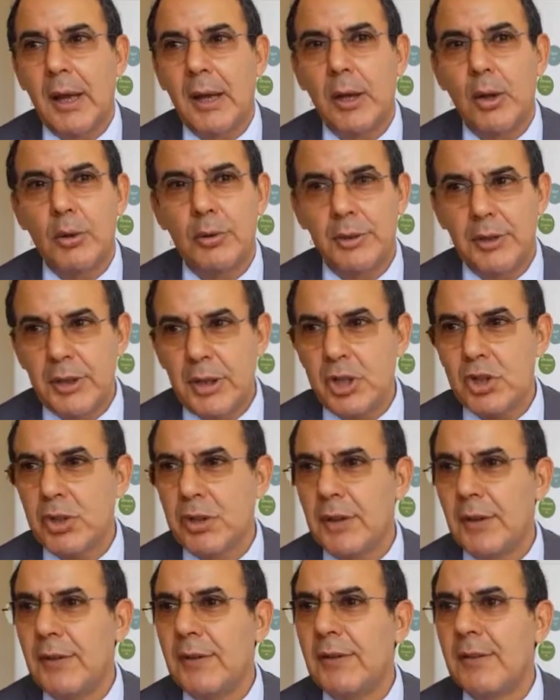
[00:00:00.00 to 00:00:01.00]

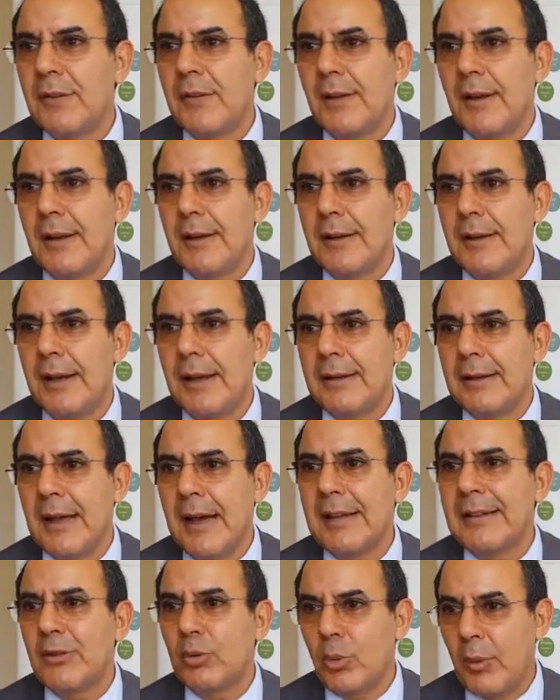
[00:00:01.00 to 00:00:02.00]
conditions, and
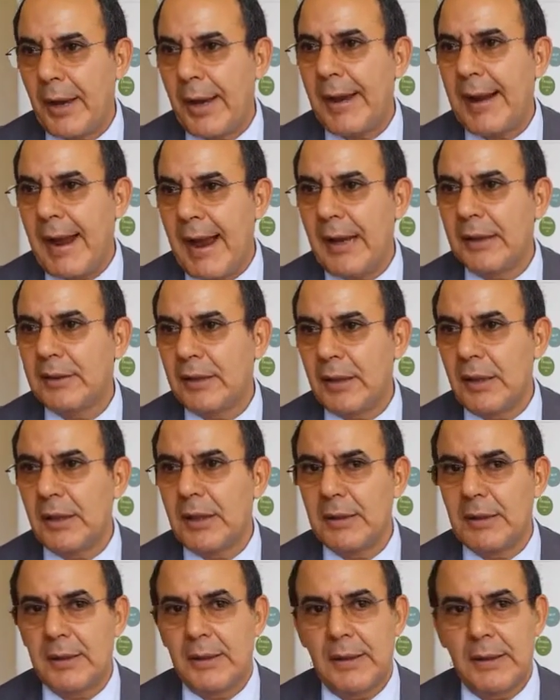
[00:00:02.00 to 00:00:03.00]
that's where I
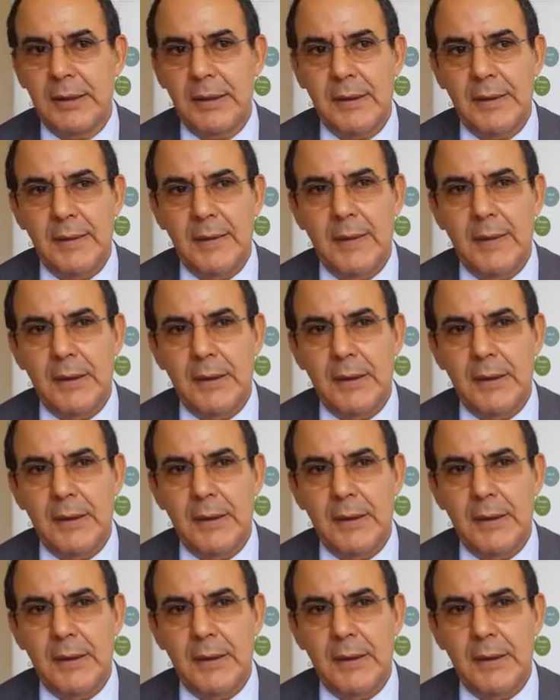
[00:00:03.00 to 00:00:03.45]
think the